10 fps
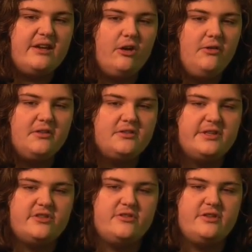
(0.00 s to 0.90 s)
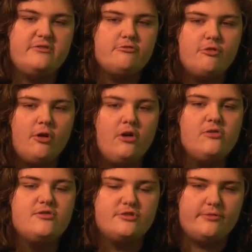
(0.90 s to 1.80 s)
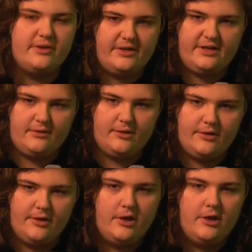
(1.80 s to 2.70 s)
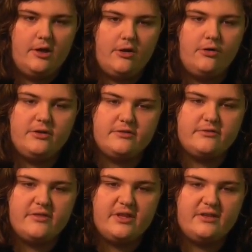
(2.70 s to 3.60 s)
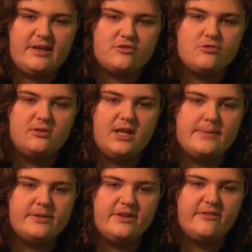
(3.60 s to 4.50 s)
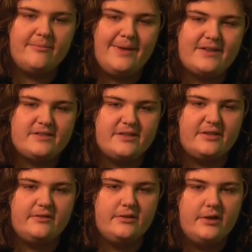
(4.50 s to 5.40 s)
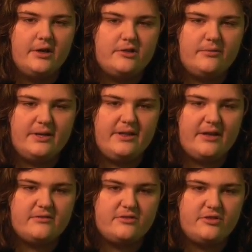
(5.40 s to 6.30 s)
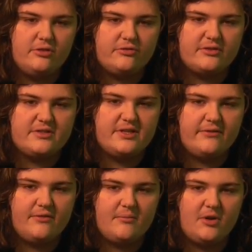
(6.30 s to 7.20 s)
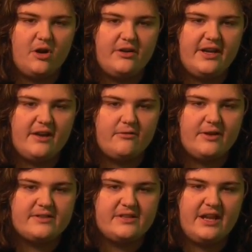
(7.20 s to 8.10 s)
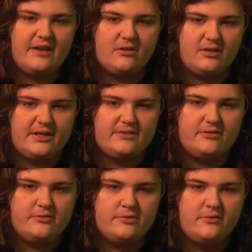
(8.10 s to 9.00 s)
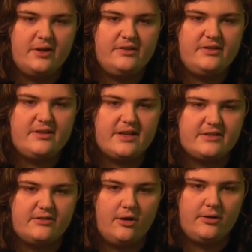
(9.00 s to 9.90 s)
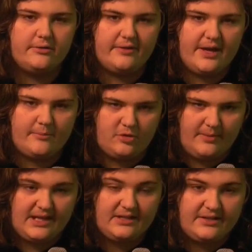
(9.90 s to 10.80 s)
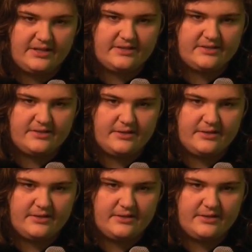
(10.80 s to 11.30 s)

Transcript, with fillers: heart condition is through heart screening. According to the National Library of Medicine, 20,000 children suffer from cardiac arrest annually due to undetected heart abnormalities.